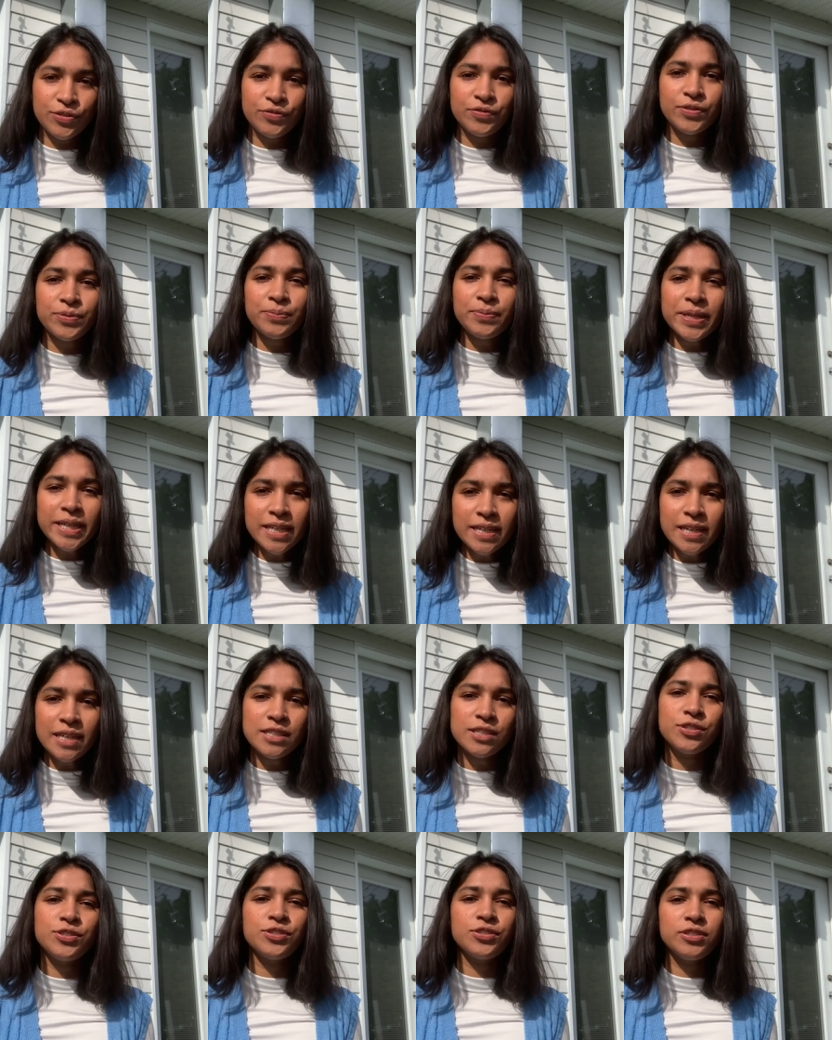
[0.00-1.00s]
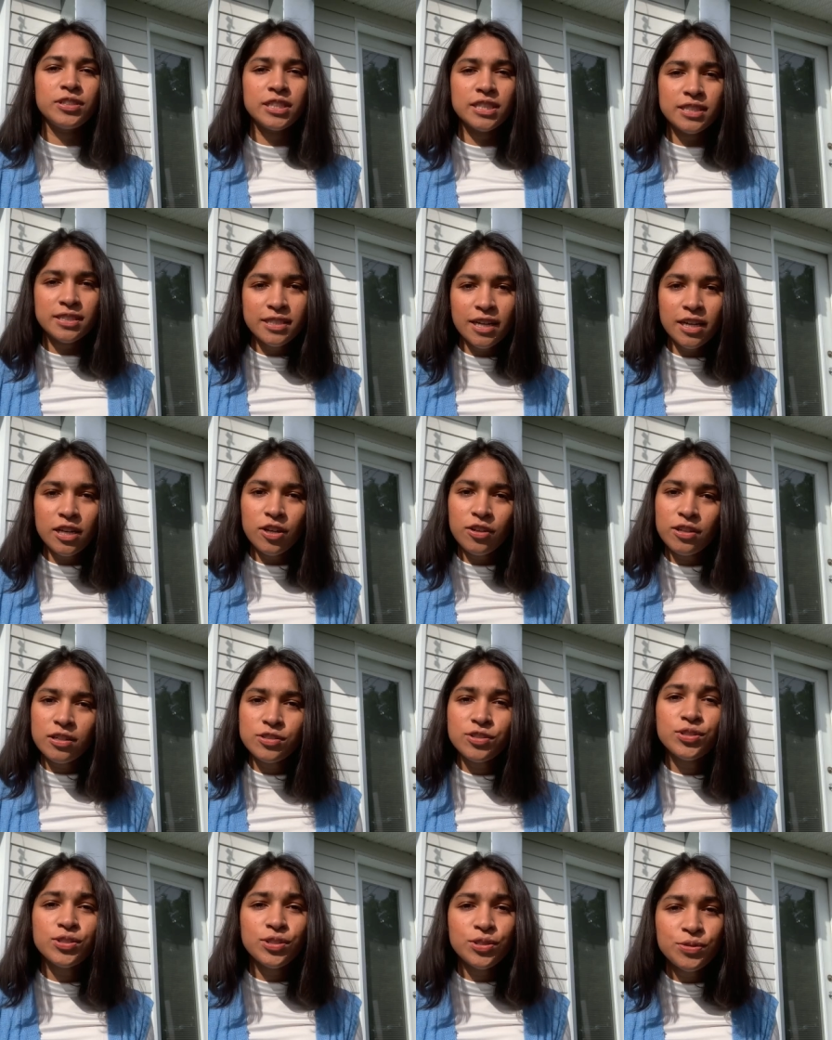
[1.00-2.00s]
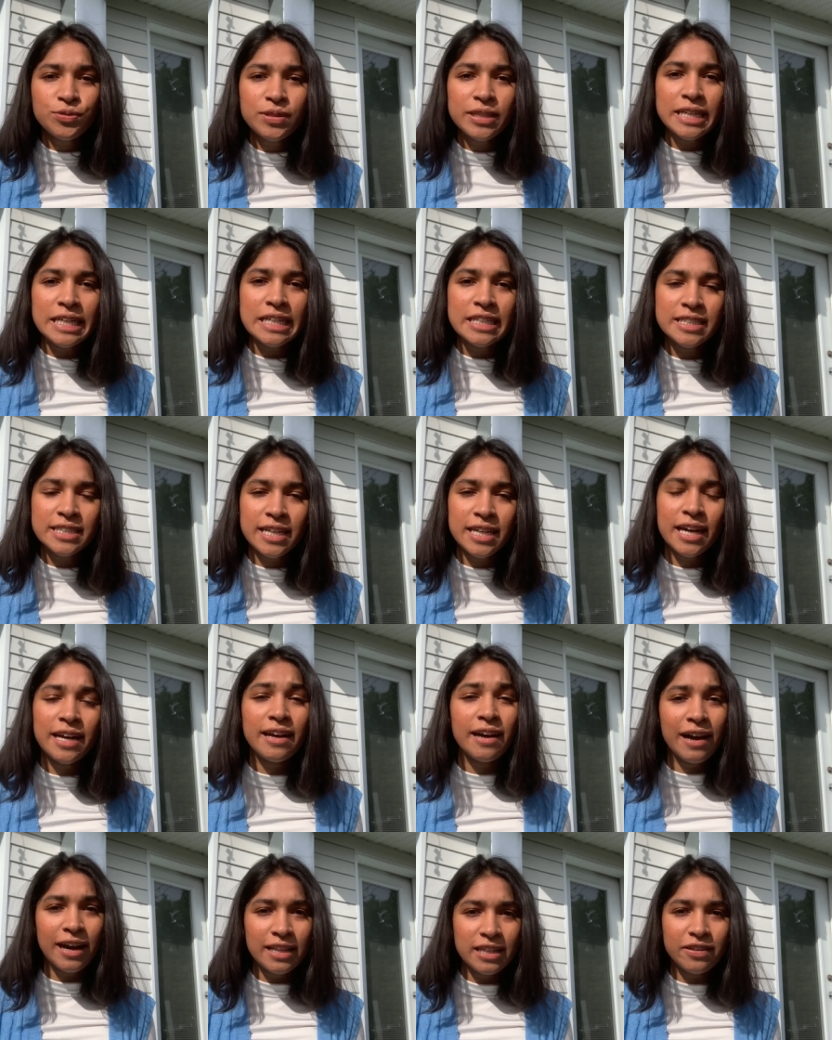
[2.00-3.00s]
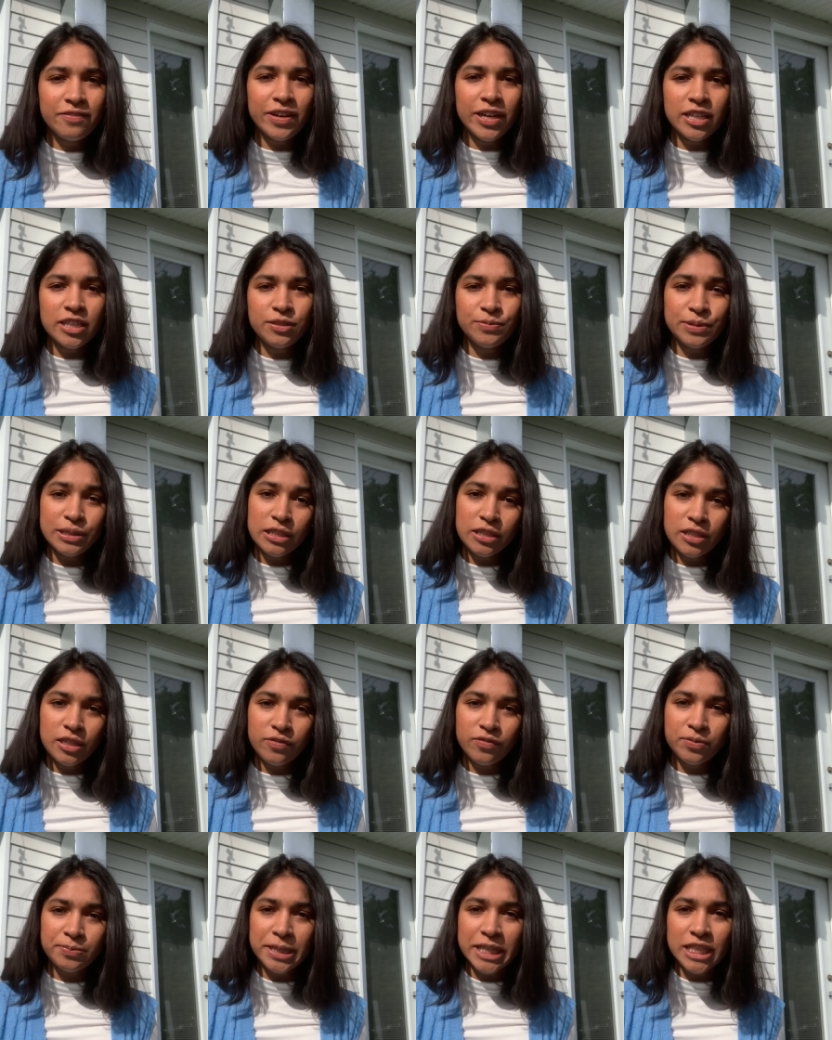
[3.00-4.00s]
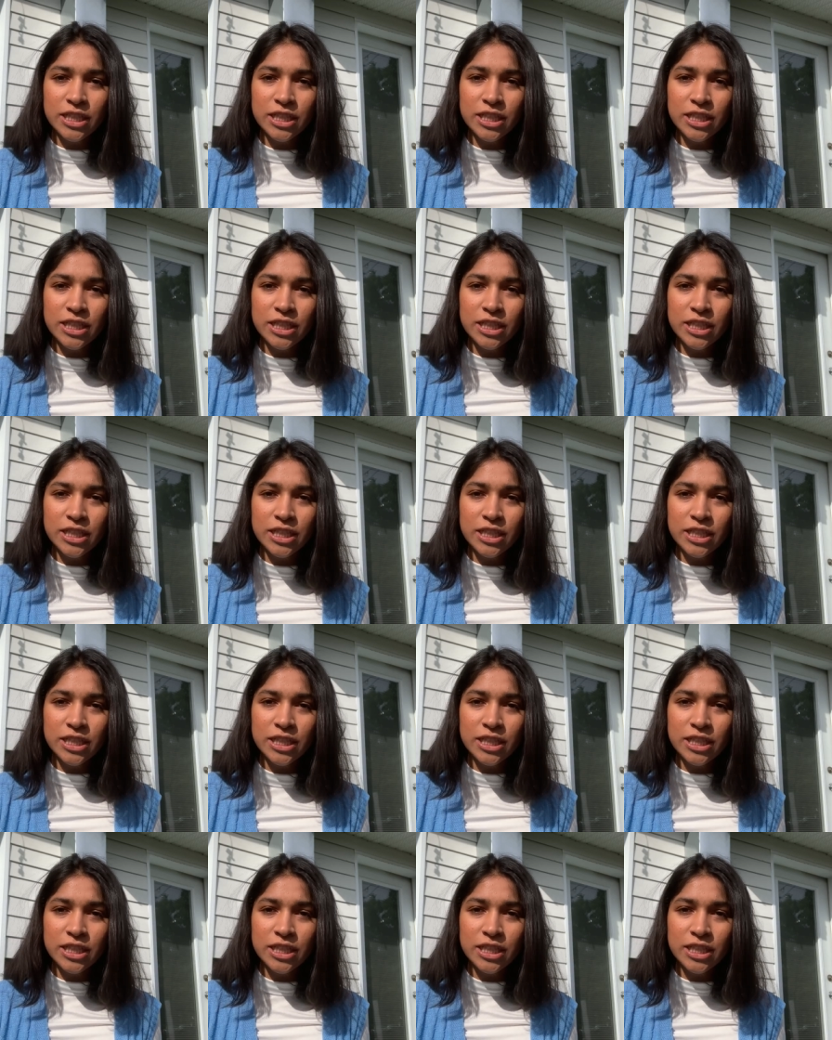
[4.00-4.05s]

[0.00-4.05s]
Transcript: for me, as a junior designer, there's 2 things that I highly value when looking for my